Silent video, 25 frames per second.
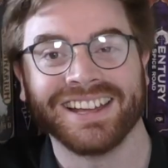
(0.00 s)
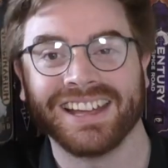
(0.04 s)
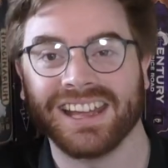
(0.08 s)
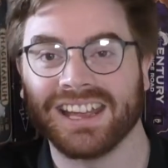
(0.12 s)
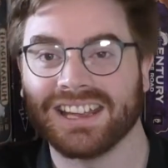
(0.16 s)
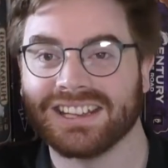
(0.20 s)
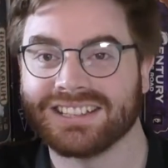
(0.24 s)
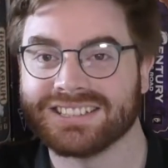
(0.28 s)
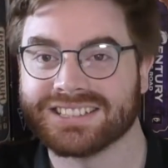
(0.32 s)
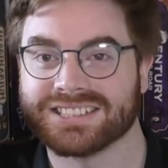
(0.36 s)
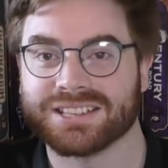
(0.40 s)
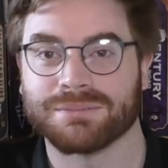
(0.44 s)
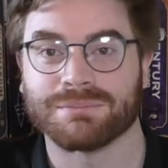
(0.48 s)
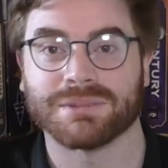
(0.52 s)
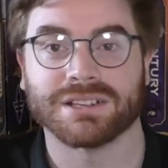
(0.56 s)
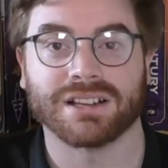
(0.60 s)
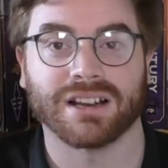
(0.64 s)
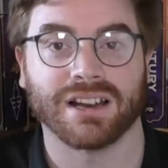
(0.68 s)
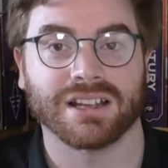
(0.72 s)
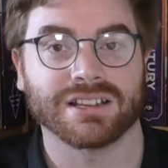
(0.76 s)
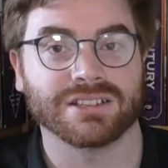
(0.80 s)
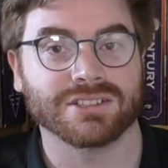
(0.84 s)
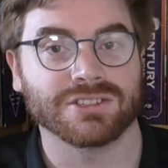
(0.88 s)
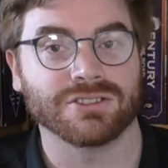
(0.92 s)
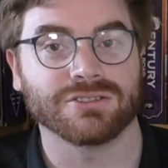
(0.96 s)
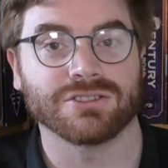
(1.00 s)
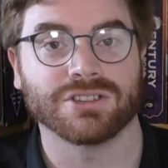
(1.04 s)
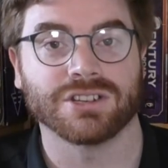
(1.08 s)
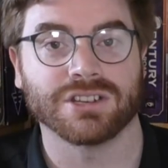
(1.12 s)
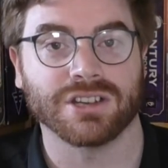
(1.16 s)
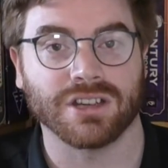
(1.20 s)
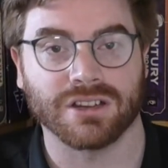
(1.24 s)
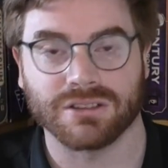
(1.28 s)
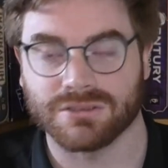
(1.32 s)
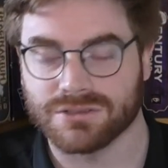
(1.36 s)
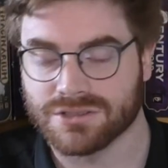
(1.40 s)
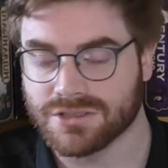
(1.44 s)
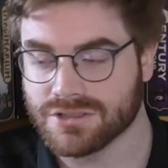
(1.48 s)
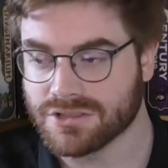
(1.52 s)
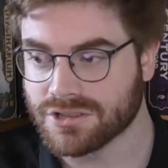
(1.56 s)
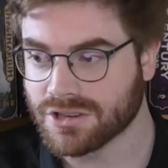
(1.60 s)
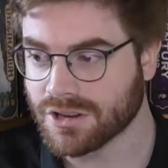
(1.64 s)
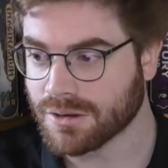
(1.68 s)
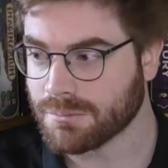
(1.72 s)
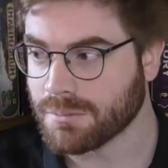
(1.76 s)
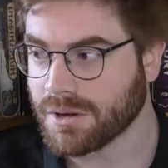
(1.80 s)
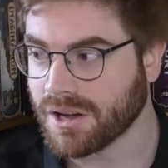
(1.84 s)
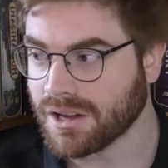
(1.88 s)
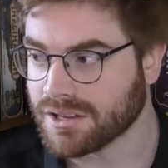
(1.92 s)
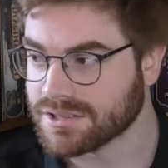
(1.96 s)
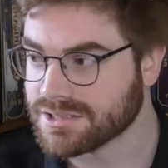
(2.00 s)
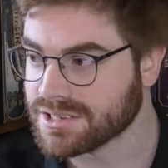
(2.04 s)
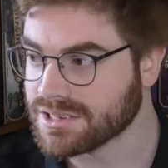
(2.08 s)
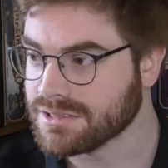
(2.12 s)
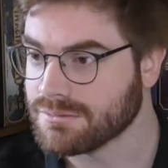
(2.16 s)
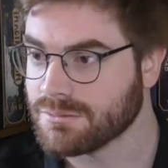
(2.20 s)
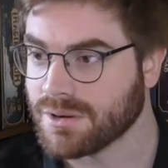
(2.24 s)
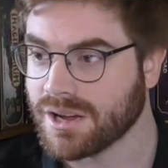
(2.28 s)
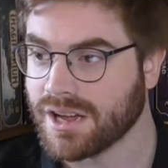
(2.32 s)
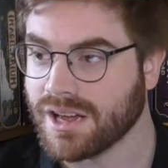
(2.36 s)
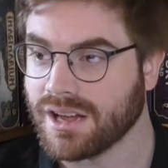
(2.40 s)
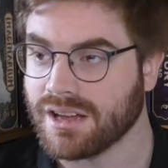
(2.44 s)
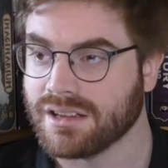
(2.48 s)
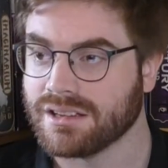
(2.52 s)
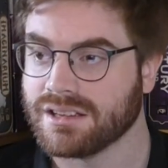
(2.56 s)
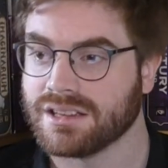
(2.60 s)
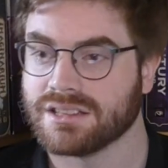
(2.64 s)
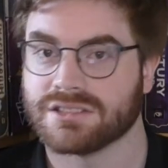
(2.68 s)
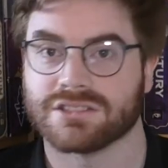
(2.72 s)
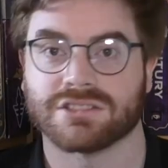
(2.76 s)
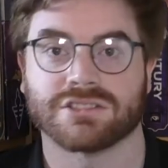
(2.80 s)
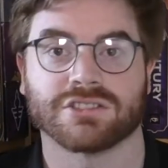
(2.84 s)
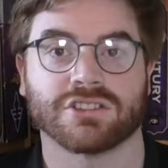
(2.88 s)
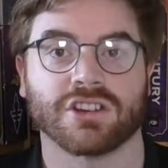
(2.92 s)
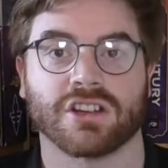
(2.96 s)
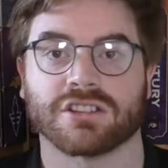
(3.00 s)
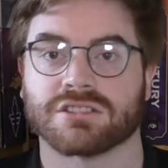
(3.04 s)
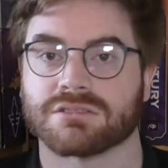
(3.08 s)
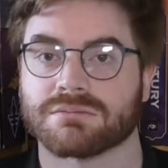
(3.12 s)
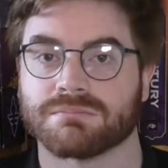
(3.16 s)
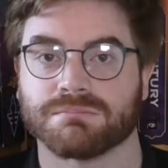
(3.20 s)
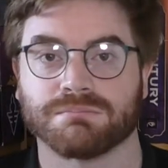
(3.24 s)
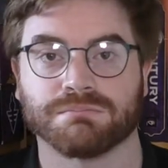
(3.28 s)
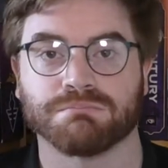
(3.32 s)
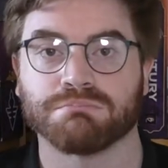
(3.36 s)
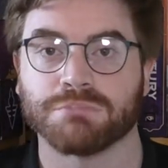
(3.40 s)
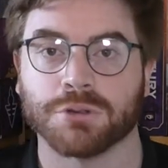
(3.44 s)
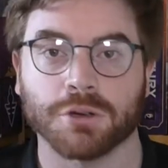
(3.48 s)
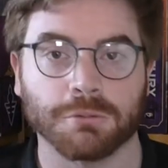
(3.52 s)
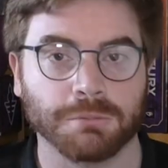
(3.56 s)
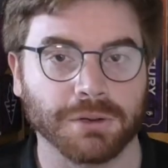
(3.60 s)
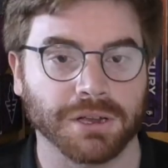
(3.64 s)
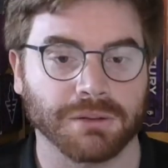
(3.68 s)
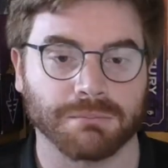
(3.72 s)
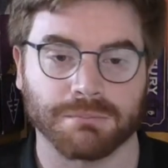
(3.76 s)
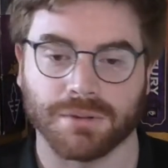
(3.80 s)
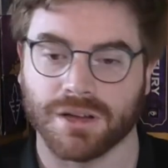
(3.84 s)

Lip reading: In something like Sushi Go Party, where it's just pure pick and